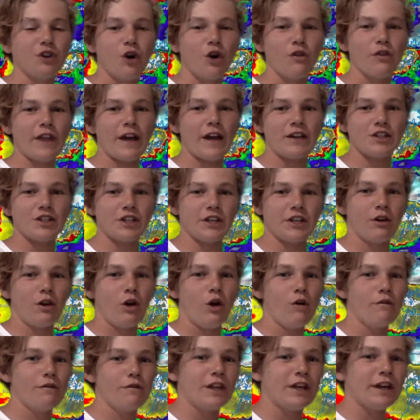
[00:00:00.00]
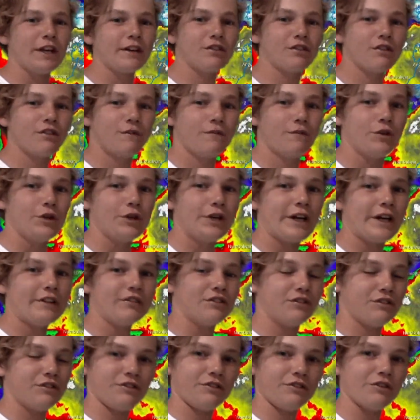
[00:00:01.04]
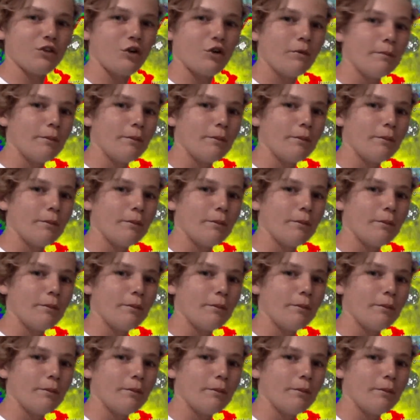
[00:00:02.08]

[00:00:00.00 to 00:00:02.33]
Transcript: on that channel over the next few days as this storm